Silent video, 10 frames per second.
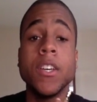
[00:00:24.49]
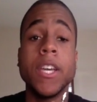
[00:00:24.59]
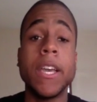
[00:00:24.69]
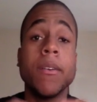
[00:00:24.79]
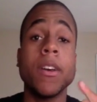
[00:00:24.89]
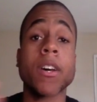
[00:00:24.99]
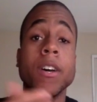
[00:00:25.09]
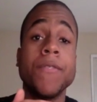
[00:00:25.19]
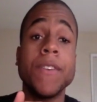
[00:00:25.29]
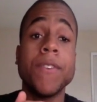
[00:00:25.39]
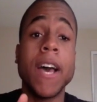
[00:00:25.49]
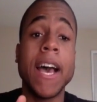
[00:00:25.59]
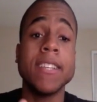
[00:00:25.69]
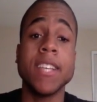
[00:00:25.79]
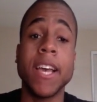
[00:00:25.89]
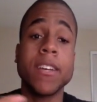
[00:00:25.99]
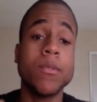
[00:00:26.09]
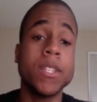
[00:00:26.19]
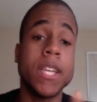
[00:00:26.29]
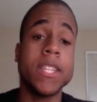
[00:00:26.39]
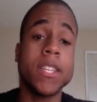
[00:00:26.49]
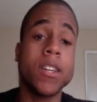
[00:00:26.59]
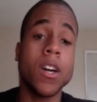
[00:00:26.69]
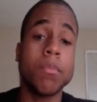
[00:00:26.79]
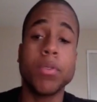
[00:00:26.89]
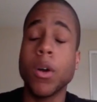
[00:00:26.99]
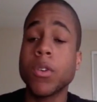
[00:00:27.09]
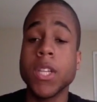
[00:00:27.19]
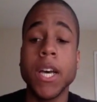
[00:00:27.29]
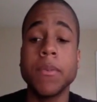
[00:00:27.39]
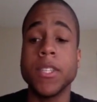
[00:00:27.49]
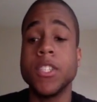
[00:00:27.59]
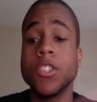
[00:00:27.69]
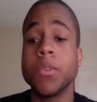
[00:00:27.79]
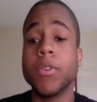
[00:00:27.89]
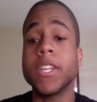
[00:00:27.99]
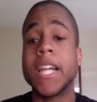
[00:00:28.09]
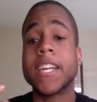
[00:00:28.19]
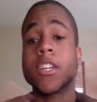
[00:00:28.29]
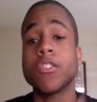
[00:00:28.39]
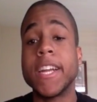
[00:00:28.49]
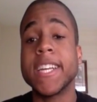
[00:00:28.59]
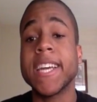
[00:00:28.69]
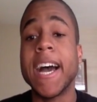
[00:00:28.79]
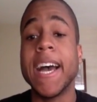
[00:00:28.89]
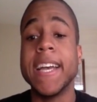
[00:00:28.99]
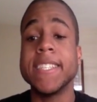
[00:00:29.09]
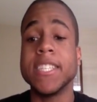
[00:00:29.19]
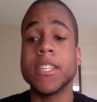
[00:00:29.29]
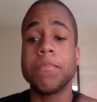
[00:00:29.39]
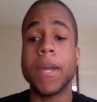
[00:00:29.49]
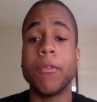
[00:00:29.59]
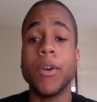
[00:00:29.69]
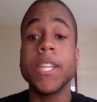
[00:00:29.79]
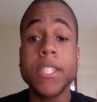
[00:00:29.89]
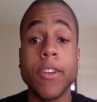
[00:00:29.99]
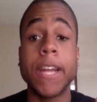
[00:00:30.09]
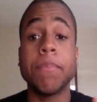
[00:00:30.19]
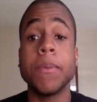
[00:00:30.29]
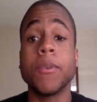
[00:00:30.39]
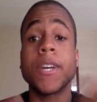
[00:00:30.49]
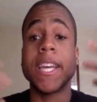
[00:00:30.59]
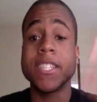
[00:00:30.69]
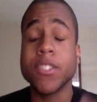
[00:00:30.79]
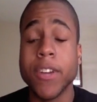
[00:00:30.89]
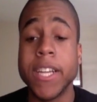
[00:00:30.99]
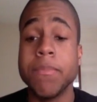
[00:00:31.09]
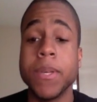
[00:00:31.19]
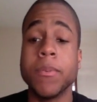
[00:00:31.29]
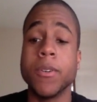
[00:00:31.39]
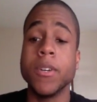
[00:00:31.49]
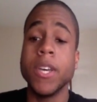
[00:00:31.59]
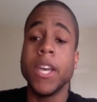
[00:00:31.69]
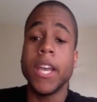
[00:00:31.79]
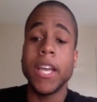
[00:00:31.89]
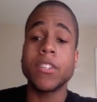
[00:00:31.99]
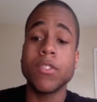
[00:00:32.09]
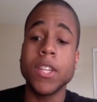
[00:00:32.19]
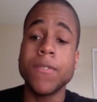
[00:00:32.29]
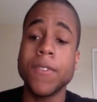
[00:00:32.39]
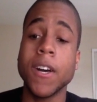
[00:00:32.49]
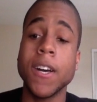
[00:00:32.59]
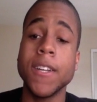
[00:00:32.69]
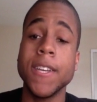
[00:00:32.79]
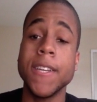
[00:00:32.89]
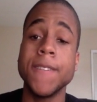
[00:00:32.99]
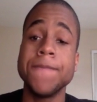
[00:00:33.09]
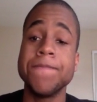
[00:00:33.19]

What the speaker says: FIFA has like what's that thing called? Pro clubs. You can bring in like your creative guys, and you can play with creative people against creative people. It's really fun, and